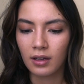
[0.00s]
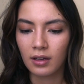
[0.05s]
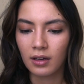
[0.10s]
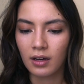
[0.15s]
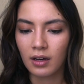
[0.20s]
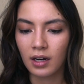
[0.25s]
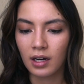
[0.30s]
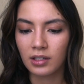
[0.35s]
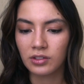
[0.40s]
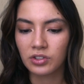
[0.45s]

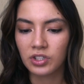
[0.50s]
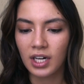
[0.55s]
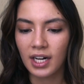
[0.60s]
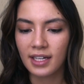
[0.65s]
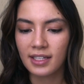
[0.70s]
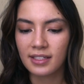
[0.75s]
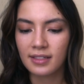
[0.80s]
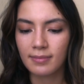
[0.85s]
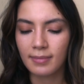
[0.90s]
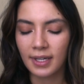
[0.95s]

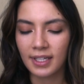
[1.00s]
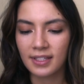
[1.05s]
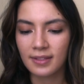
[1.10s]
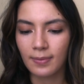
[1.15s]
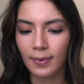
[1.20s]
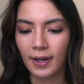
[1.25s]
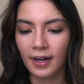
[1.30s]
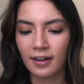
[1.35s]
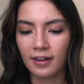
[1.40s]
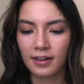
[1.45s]
Contrast, my
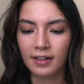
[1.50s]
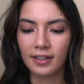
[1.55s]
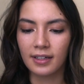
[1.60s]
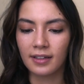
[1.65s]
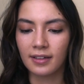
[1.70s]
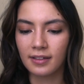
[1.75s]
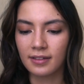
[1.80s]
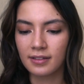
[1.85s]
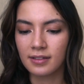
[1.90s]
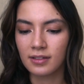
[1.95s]
sweater
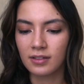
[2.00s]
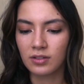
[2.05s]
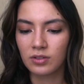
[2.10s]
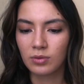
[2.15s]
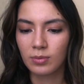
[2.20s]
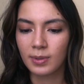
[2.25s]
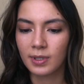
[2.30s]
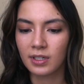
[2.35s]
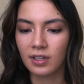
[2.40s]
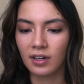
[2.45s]
is
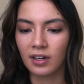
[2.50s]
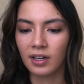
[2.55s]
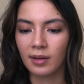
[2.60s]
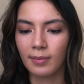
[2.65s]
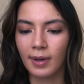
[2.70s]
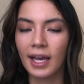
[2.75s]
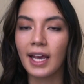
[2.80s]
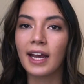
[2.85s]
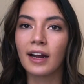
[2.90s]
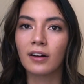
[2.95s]
super dark and
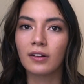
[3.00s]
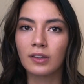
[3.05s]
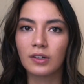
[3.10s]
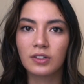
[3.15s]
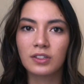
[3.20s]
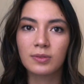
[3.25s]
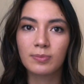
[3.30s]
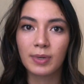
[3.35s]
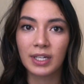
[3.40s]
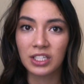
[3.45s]
my hair
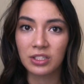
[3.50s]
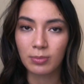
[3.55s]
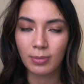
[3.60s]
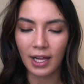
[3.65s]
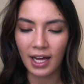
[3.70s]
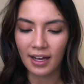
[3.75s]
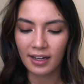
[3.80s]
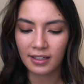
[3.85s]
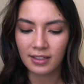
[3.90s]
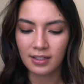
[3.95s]
looks pitch
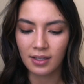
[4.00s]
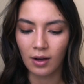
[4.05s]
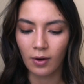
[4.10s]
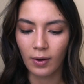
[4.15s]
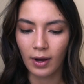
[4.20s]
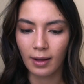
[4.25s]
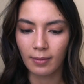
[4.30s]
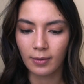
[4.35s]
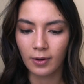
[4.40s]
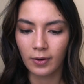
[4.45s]
black, so
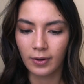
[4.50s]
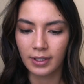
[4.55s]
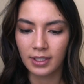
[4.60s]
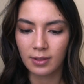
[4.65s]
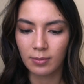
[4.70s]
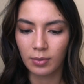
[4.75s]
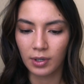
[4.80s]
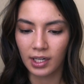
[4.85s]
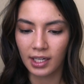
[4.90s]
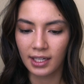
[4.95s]
I'm going
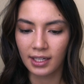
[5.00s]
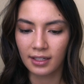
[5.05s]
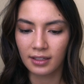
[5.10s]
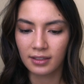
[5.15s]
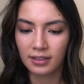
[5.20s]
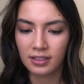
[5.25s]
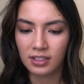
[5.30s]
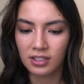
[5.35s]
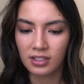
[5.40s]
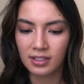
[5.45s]
to bring it
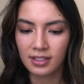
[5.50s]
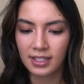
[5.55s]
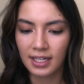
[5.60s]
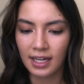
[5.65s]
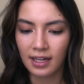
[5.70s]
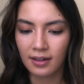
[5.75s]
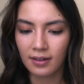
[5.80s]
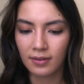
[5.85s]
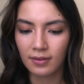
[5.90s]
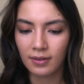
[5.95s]
just
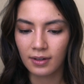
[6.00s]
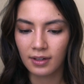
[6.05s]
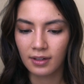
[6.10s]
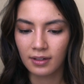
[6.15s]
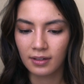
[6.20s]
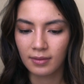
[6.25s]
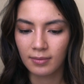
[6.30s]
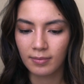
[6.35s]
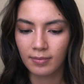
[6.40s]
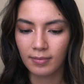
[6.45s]
down
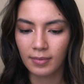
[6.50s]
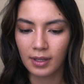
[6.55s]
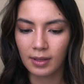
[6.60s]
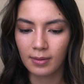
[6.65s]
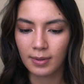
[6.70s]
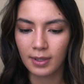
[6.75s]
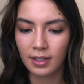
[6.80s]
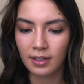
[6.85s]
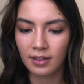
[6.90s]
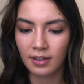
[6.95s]

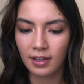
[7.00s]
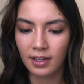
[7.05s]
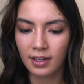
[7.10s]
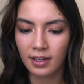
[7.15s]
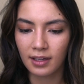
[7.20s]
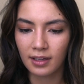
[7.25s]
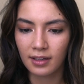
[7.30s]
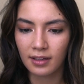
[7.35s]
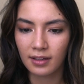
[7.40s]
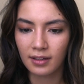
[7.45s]
maybe to
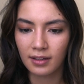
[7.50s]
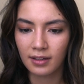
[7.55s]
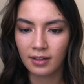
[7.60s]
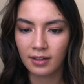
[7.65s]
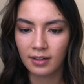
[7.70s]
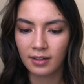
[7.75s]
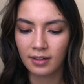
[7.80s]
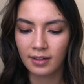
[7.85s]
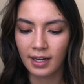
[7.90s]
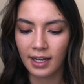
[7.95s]
like
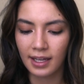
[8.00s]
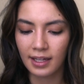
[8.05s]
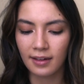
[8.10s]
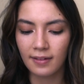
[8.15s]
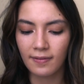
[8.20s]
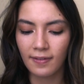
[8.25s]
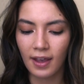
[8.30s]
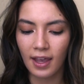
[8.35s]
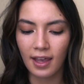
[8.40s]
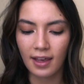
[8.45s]

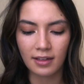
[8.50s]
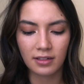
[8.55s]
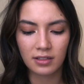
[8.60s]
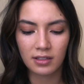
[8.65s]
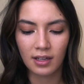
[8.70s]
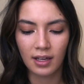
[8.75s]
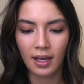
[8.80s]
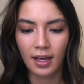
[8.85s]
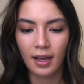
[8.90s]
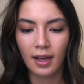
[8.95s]
-8.
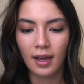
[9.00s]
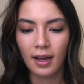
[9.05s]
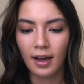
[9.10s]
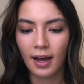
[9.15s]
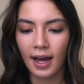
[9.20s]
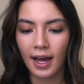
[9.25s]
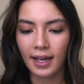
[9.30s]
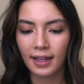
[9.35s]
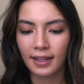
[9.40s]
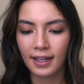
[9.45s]

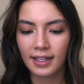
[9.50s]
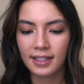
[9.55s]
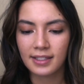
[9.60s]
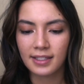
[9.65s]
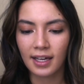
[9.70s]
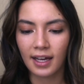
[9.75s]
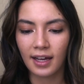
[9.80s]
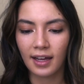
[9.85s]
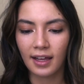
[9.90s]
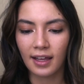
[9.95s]
Highlights
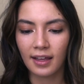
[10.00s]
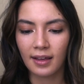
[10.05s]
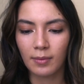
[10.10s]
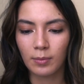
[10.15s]
I